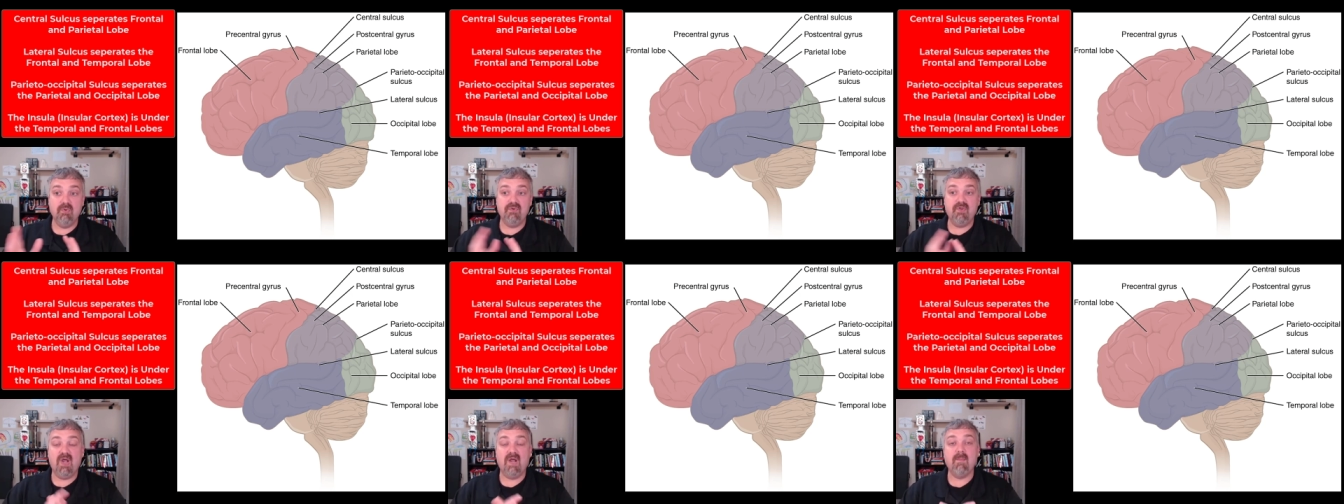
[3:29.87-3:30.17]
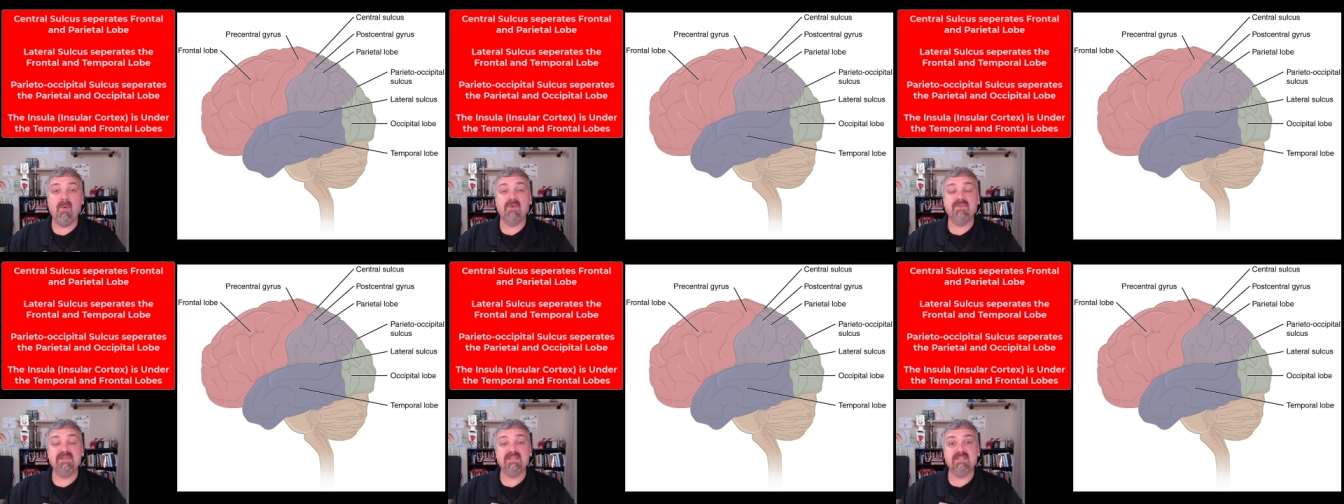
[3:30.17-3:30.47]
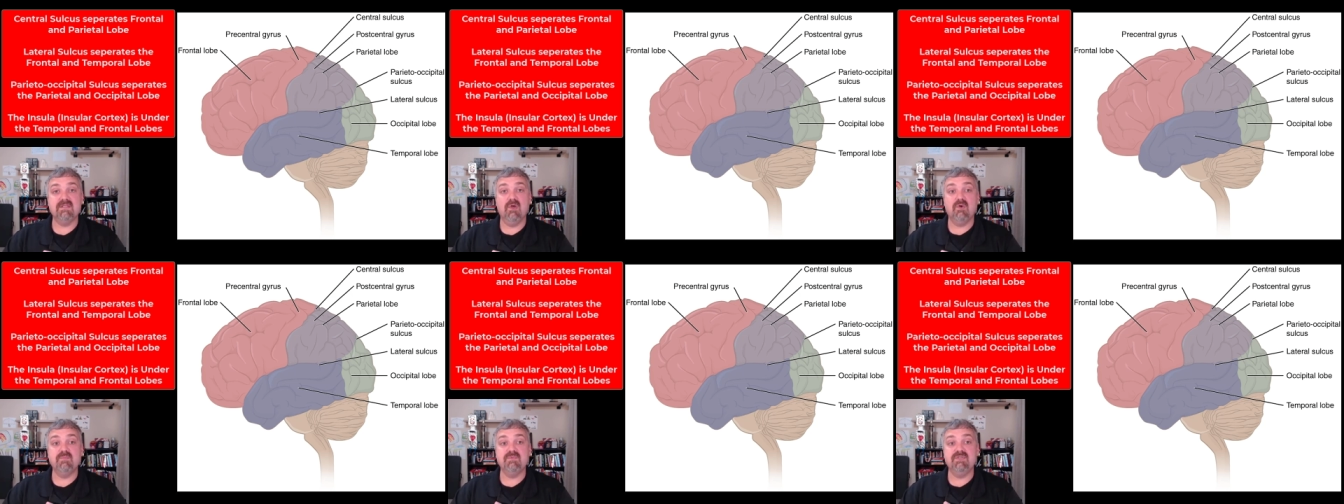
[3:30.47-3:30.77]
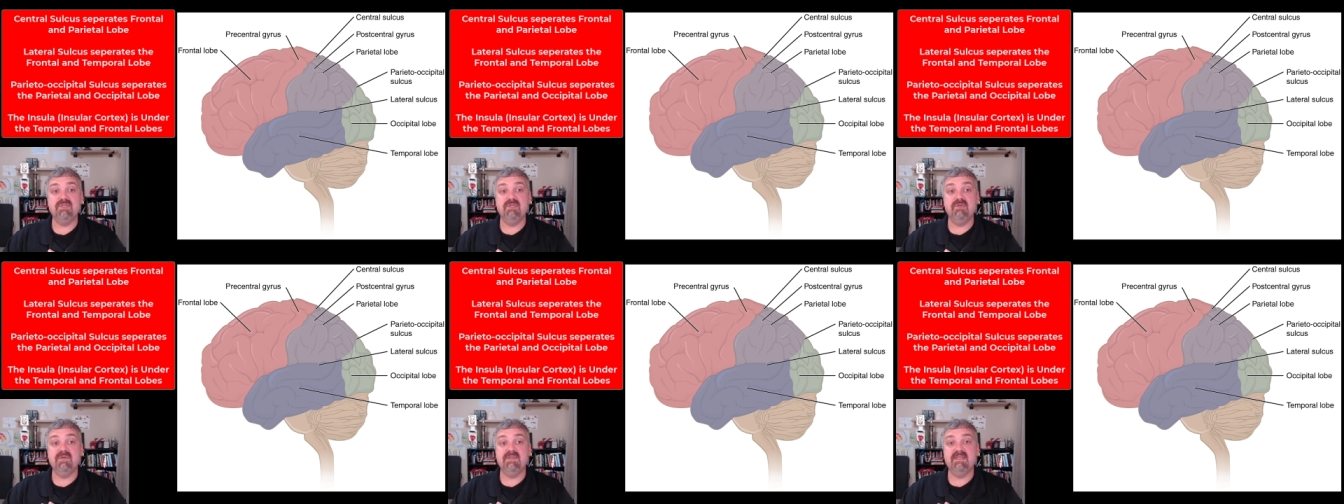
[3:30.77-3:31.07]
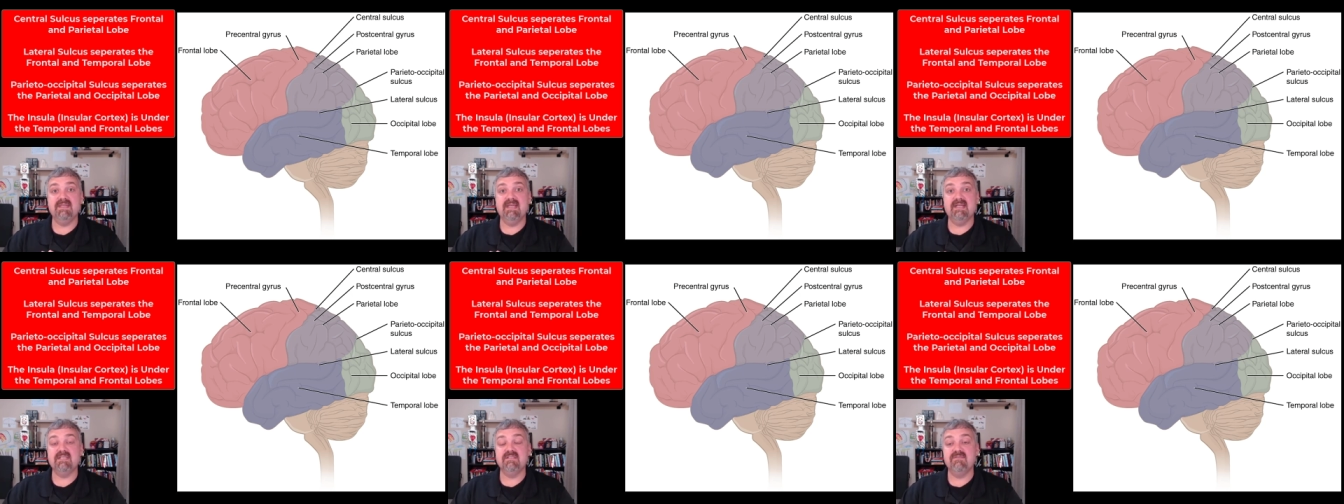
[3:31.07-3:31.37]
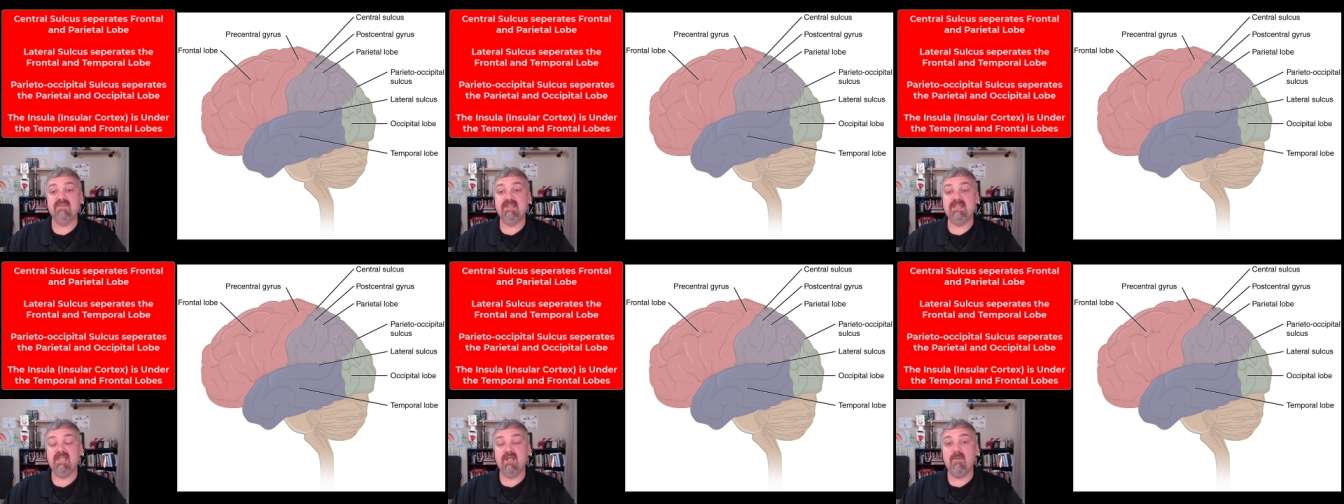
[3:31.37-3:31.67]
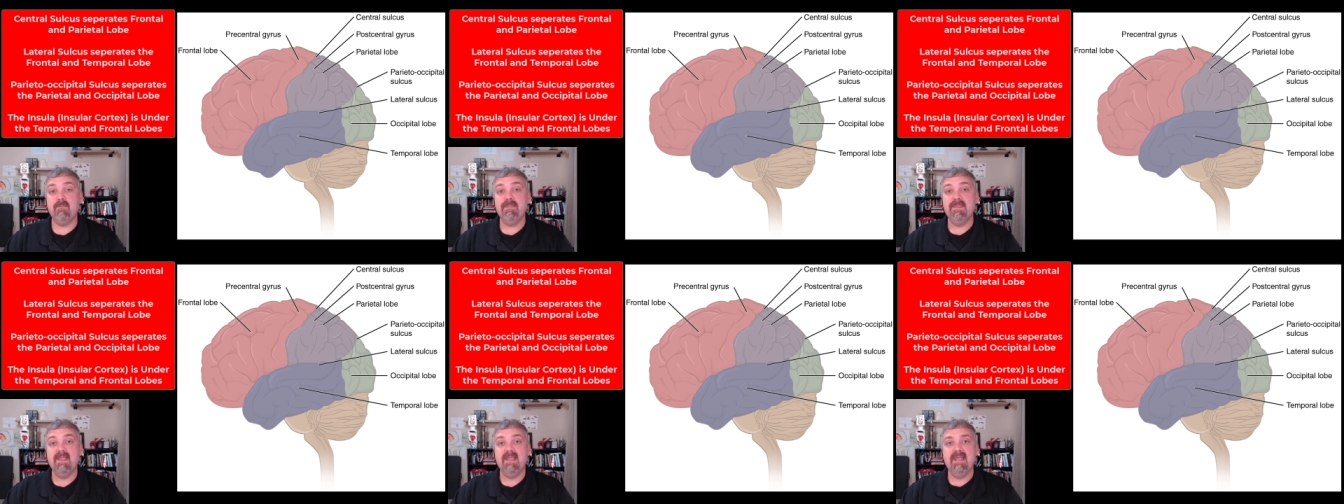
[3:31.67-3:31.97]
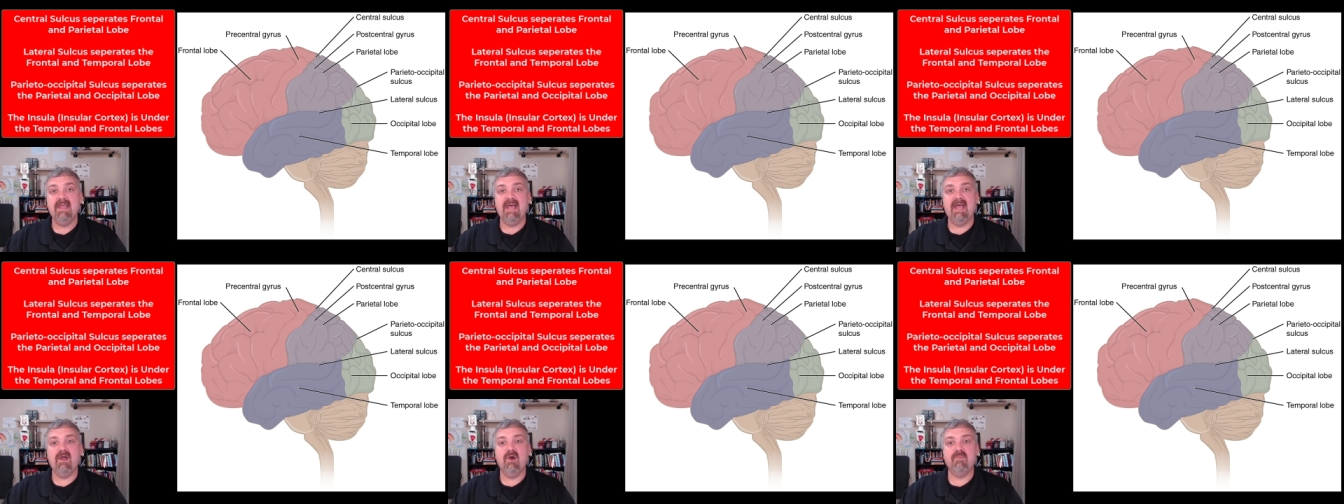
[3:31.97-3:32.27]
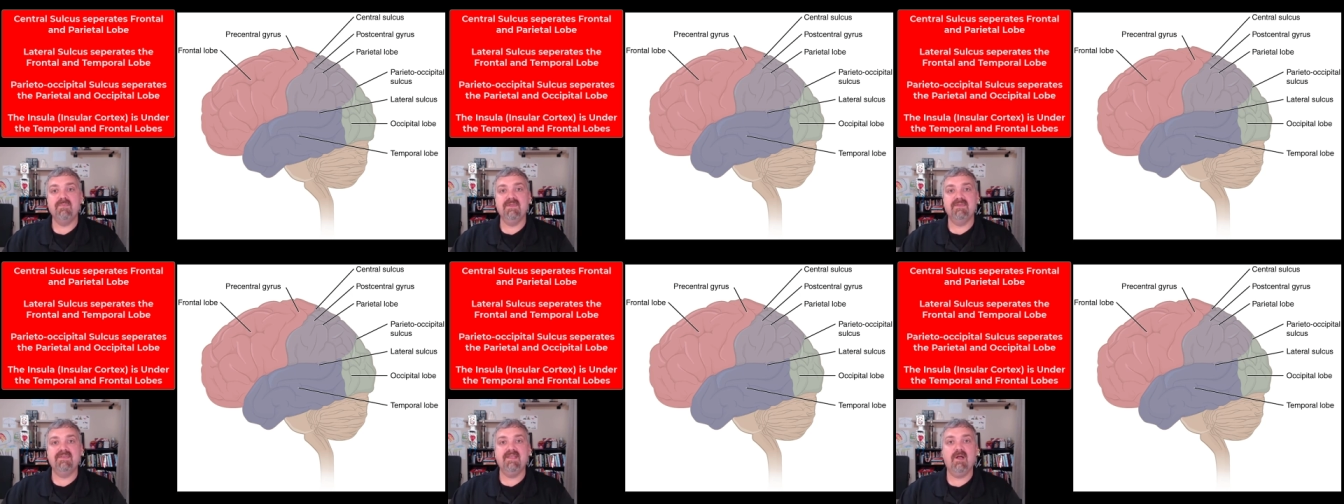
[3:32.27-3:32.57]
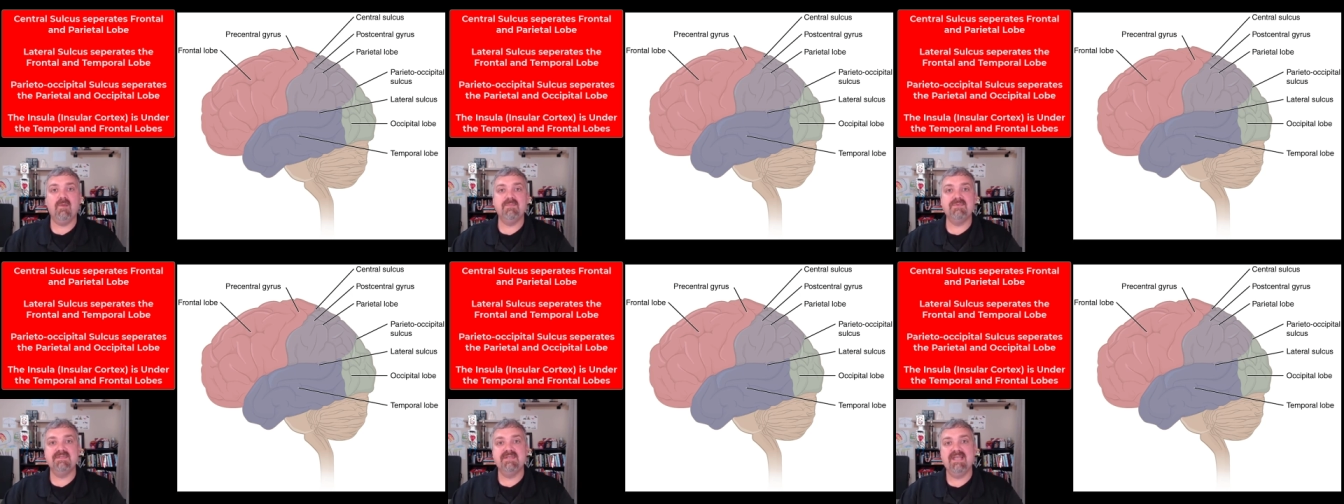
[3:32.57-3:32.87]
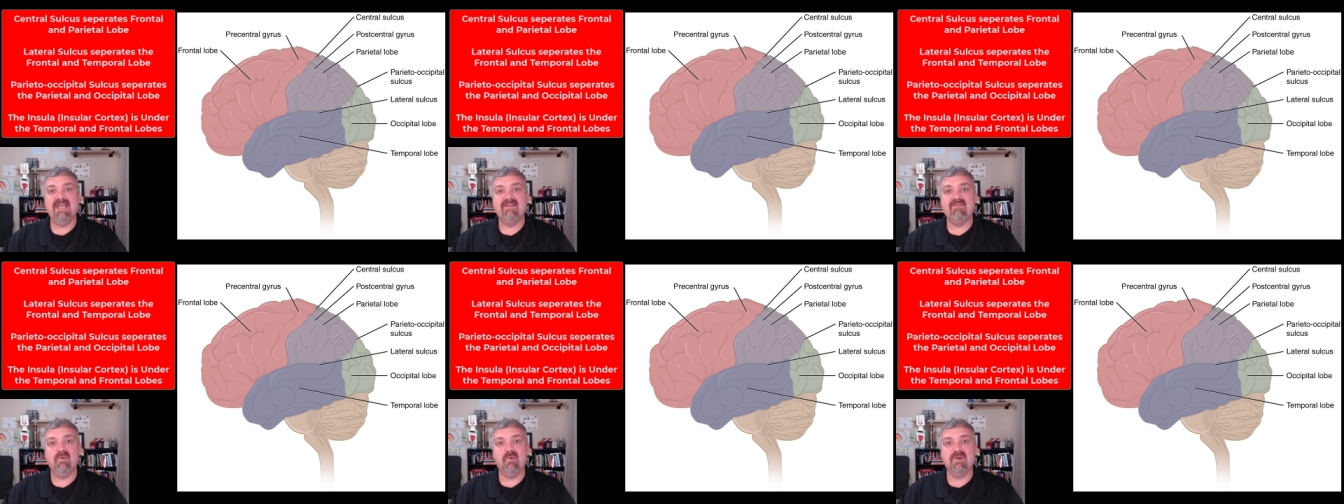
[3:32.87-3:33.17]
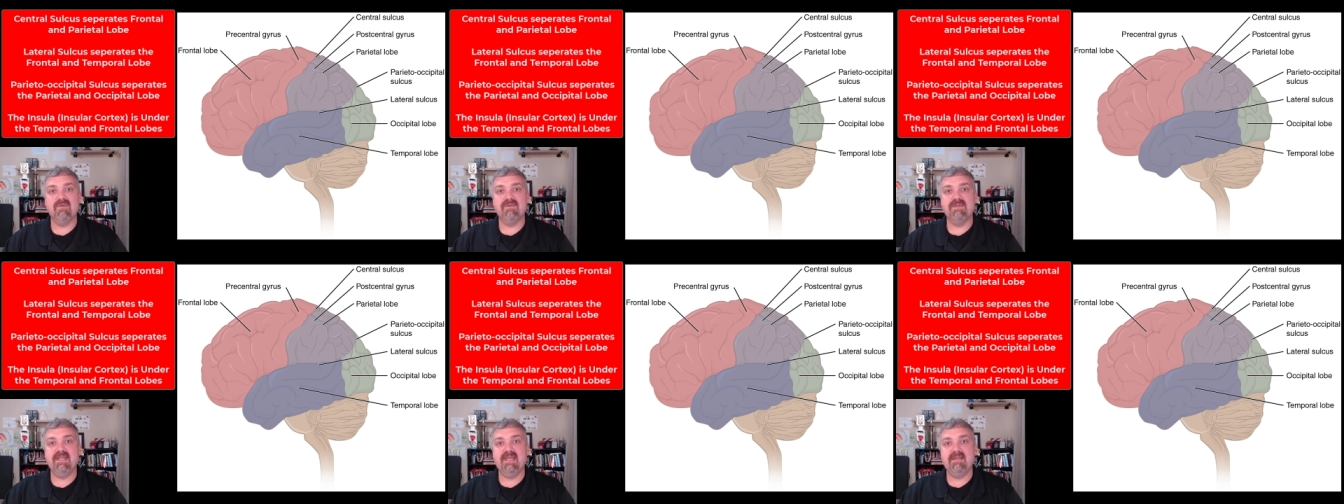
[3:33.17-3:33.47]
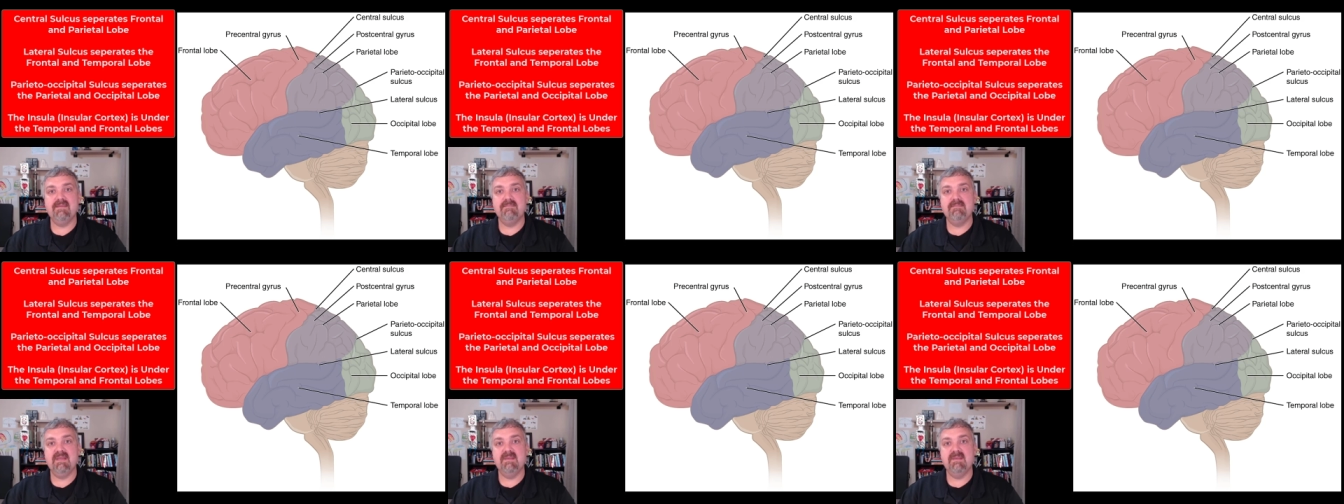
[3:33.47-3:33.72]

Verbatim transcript: We'll talk about what these lobes do in the next video. I hope this helps. Have a wonderful day.